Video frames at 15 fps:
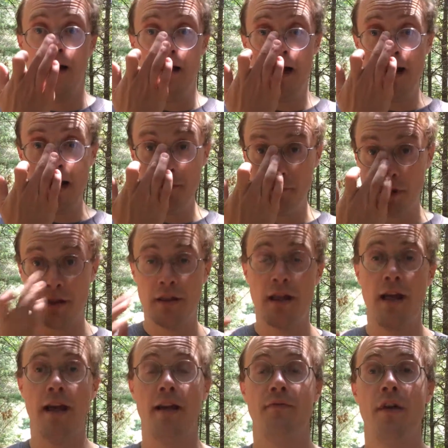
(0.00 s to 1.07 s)
I have to
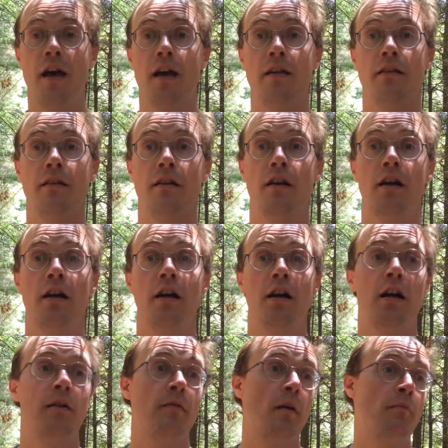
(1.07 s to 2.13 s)
say that
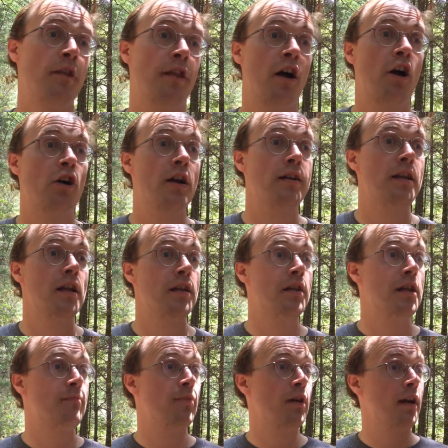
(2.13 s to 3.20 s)
I'm sorry,
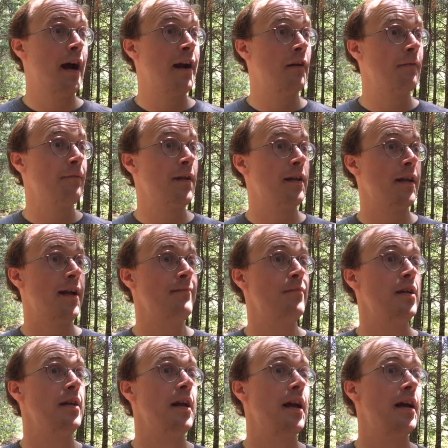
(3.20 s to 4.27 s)
Disney, but I don't think
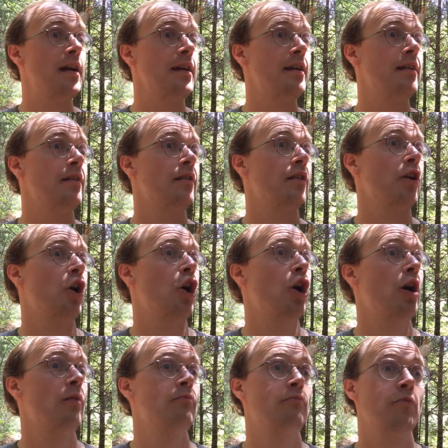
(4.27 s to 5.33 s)
NBA
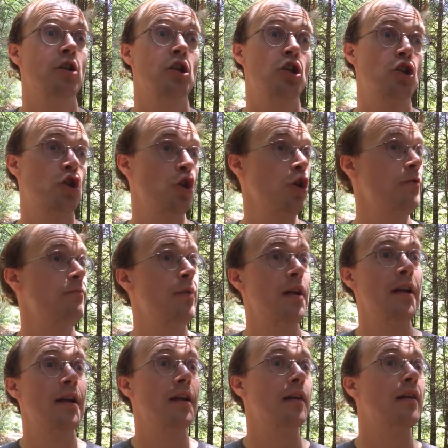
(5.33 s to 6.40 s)
should
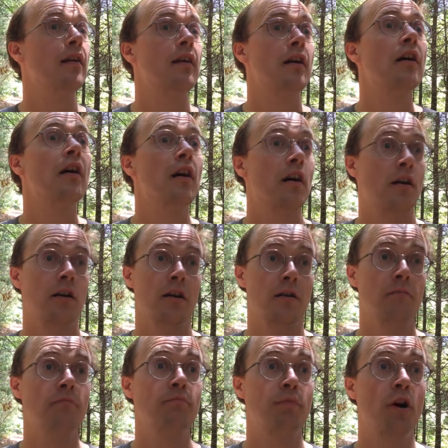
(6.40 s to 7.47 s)
be
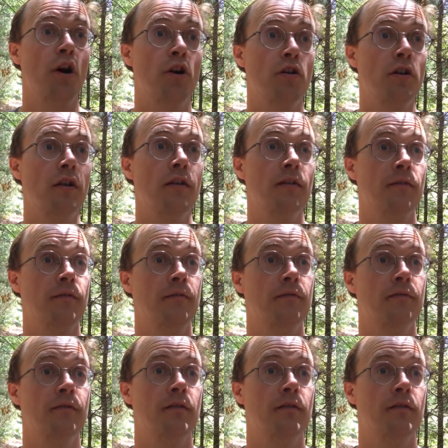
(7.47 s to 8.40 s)
part of